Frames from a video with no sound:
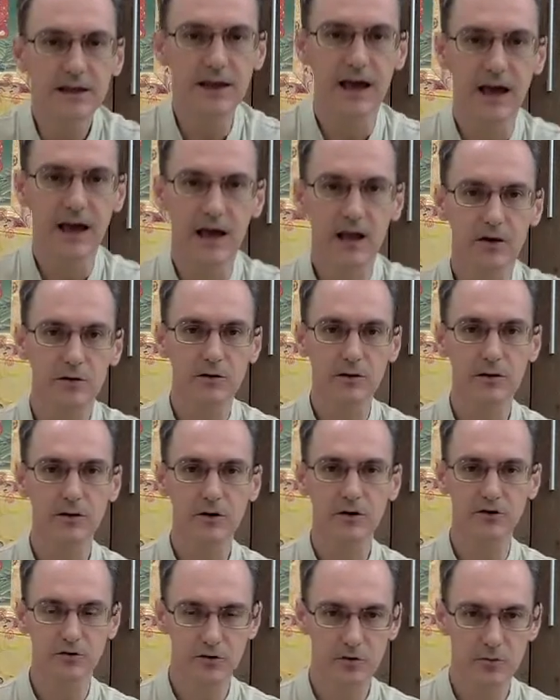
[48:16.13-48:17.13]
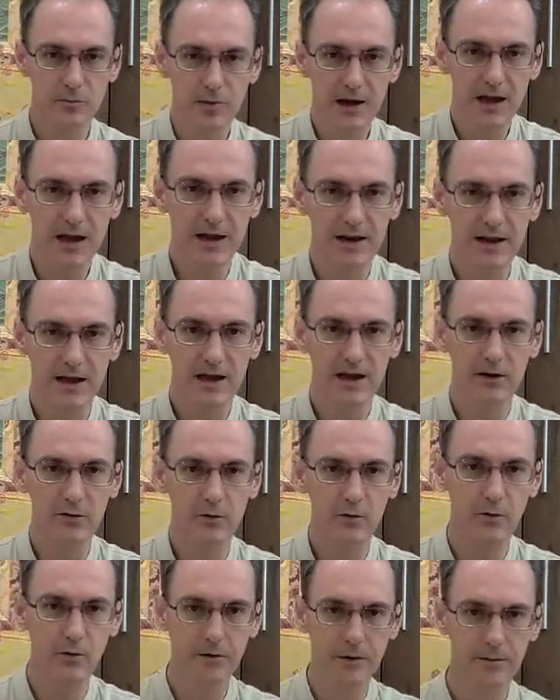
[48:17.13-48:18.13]
it looks not too bad at
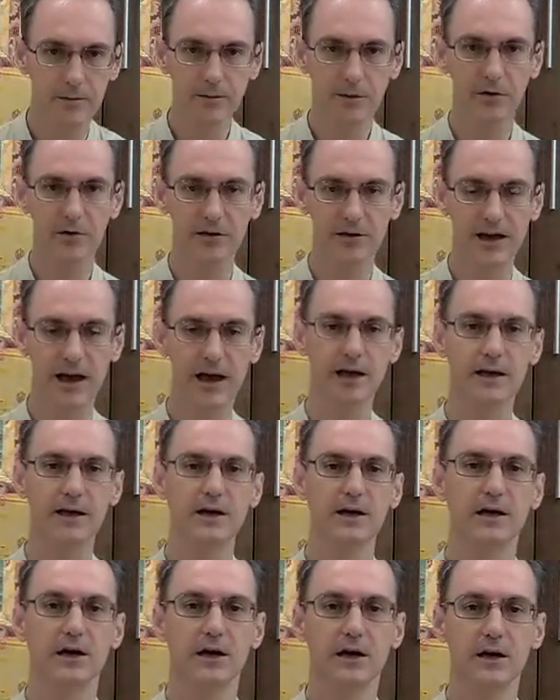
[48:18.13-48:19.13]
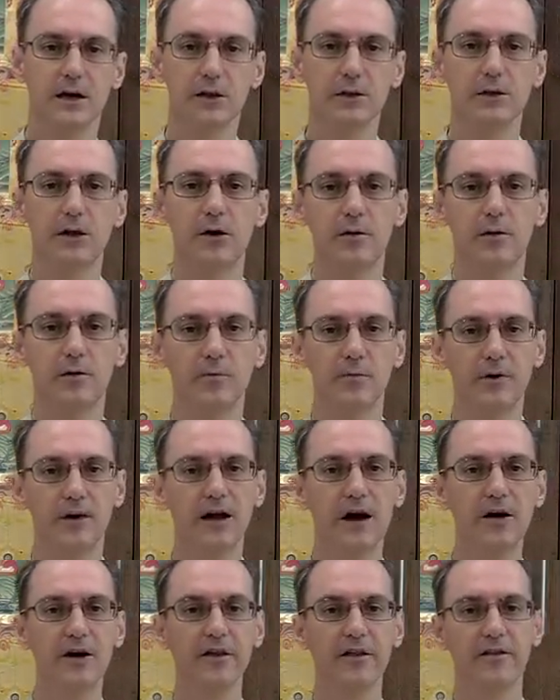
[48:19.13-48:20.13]
all. Okay, so we're now going
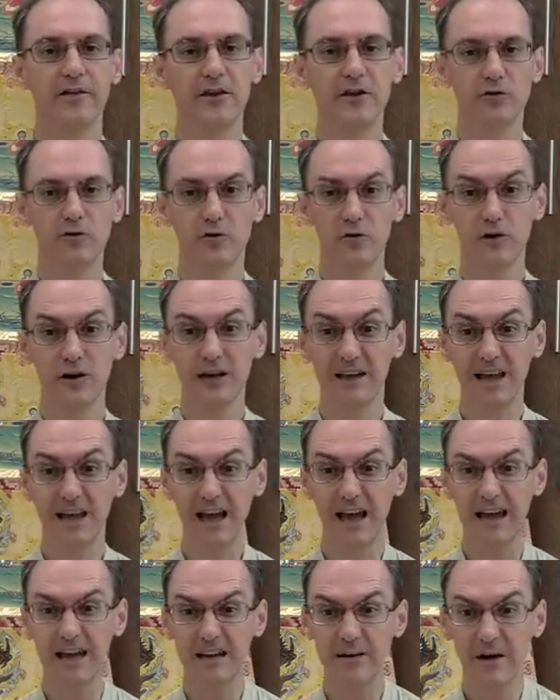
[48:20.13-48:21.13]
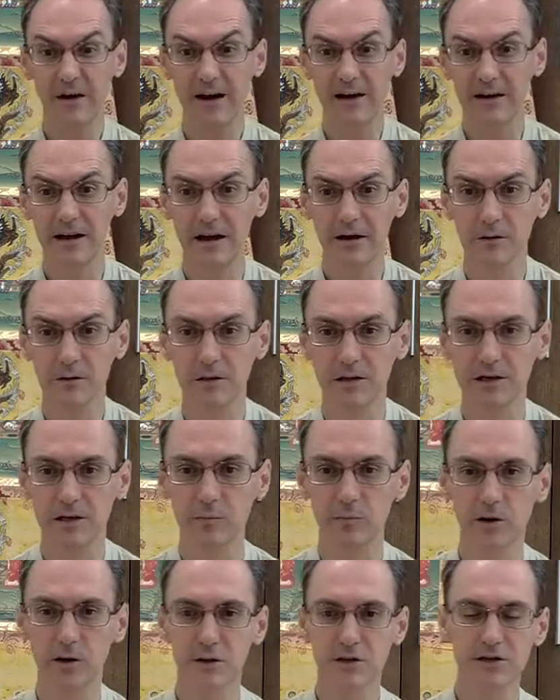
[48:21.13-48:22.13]
to then talk again about our sitting
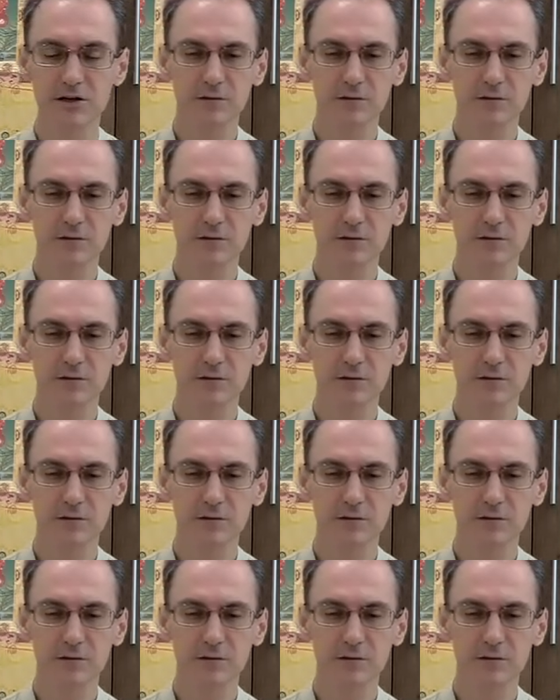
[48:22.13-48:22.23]
posture.